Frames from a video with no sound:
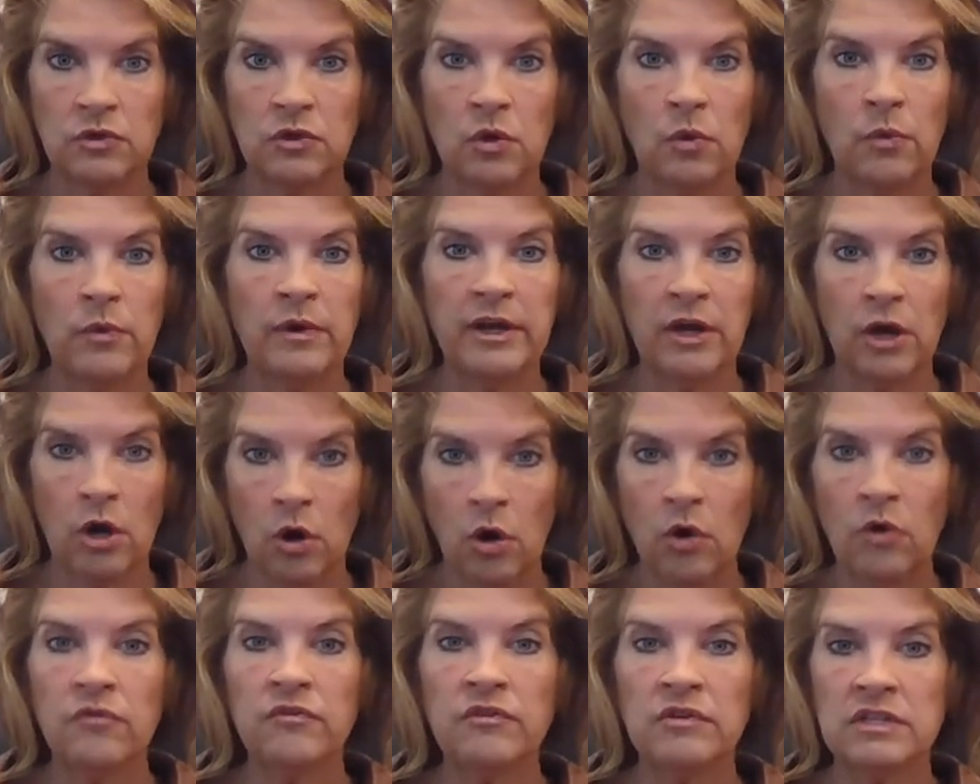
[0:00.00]
going
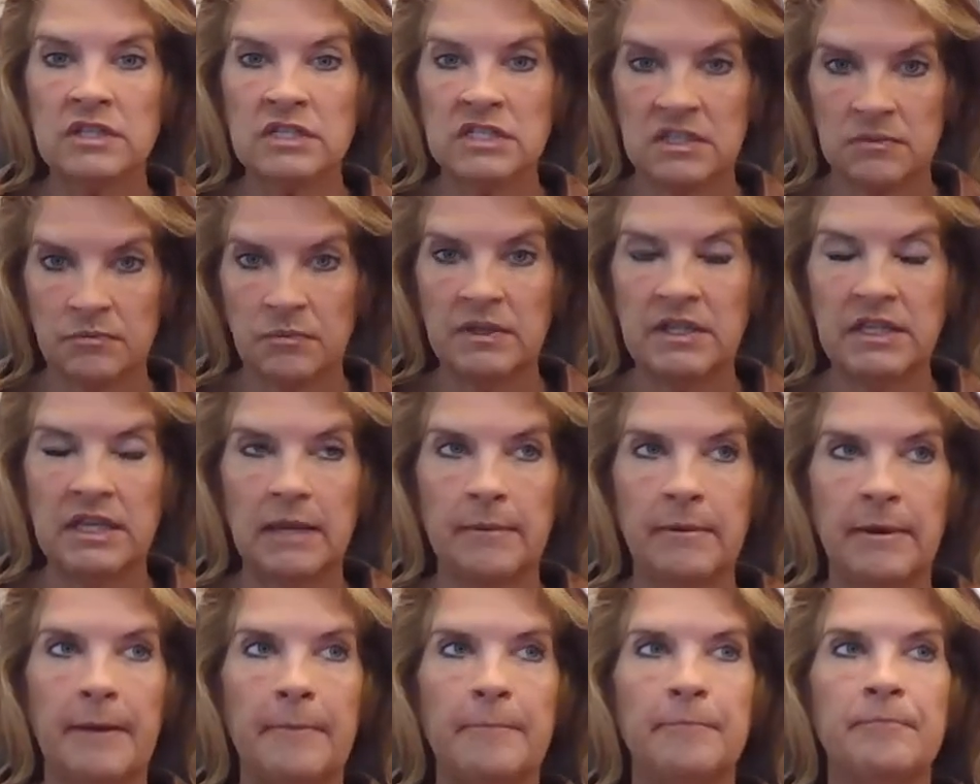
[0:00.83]
over the speed
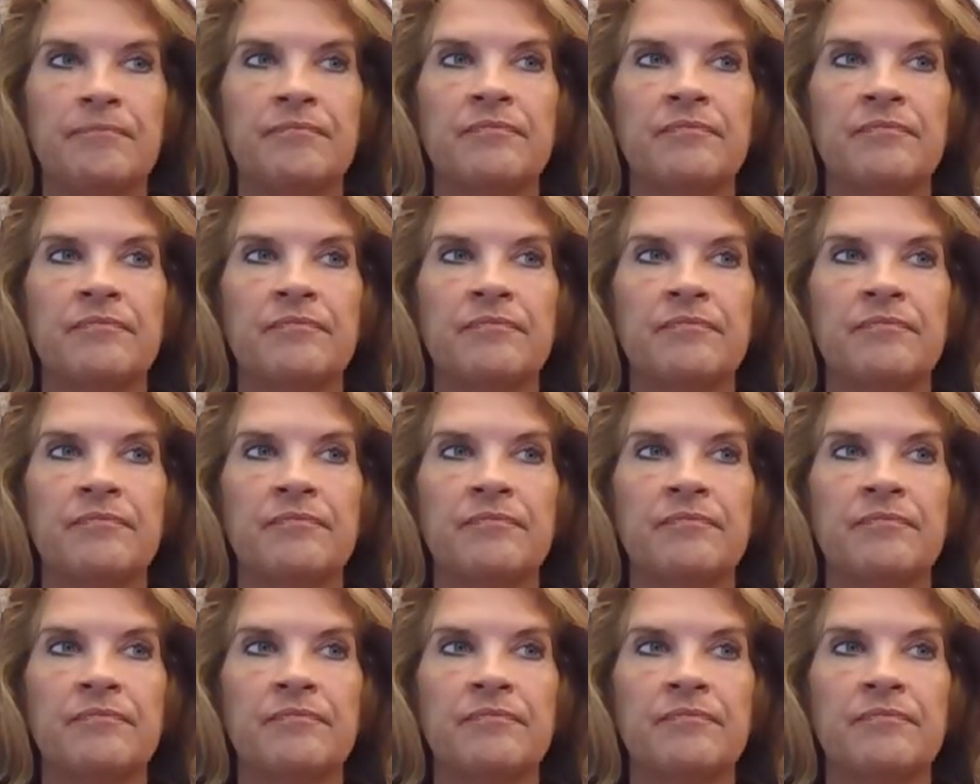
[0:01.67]
limit.